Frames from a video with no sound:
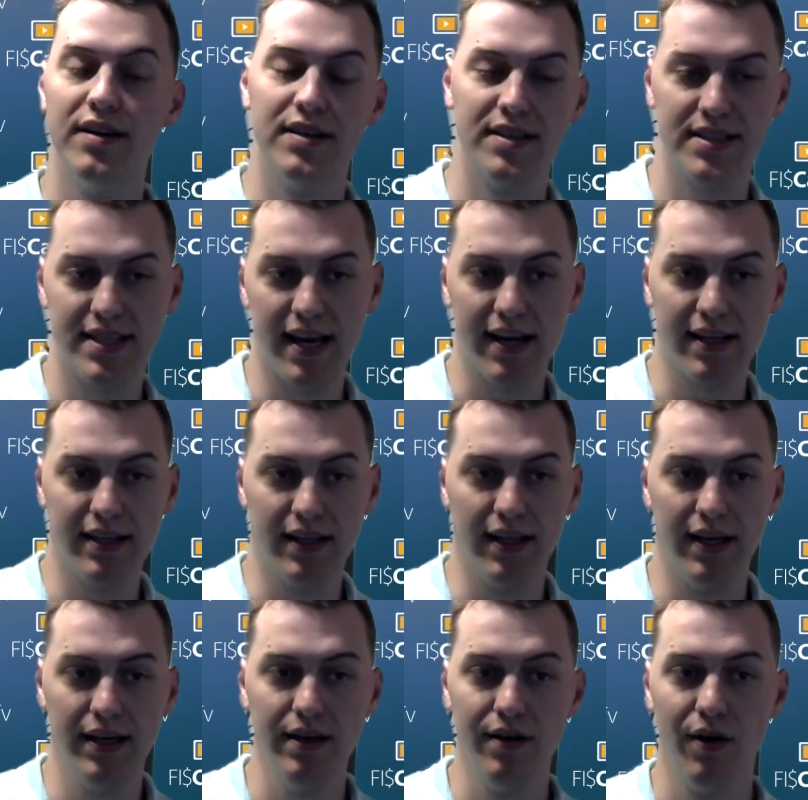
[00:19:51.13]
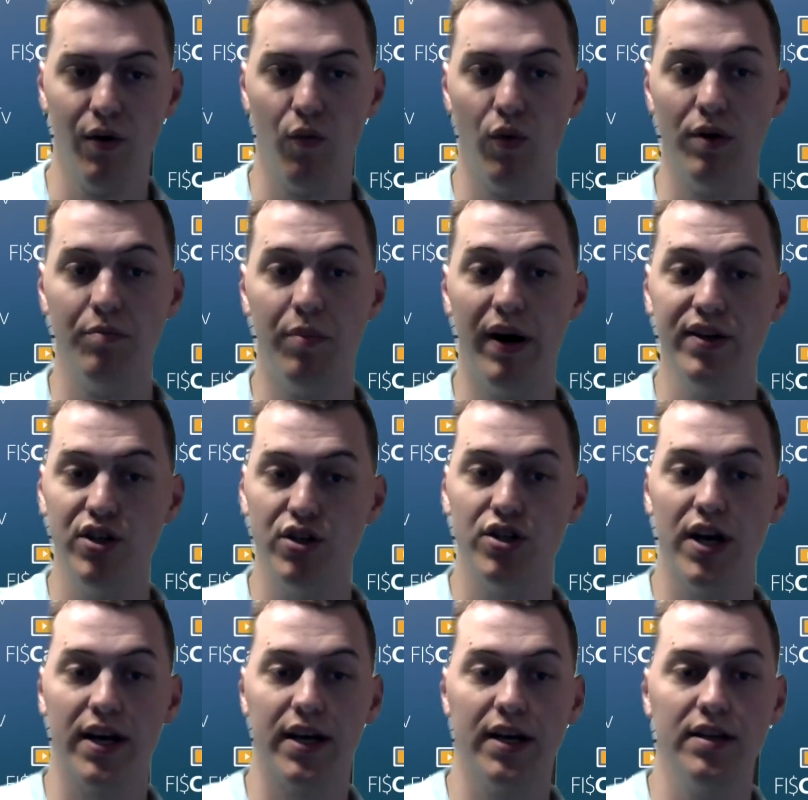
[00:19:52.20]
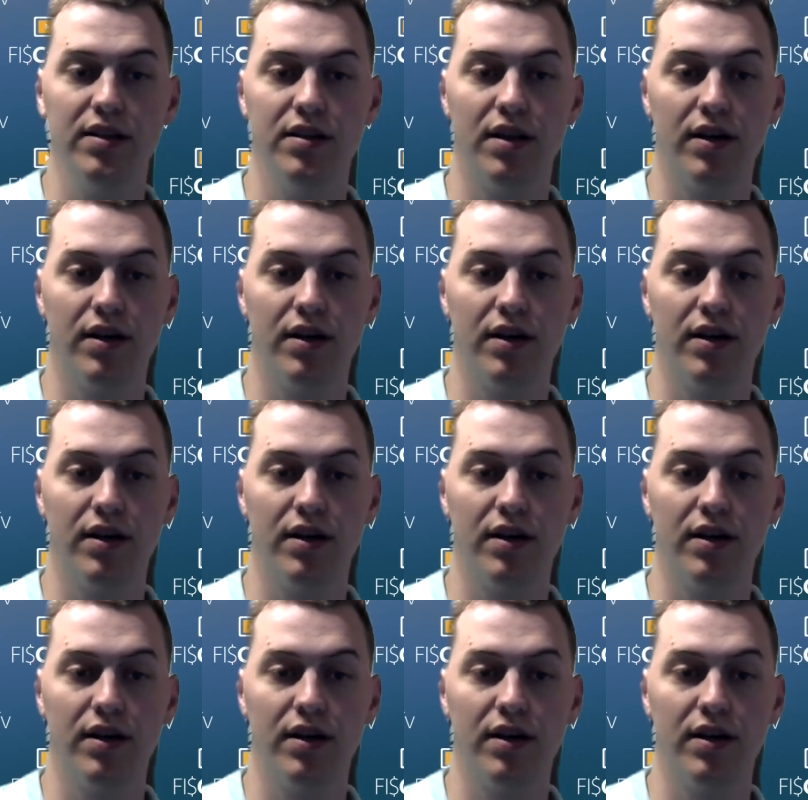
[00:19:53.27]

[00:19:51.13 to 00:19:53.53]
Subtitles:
Secondly, when budget checking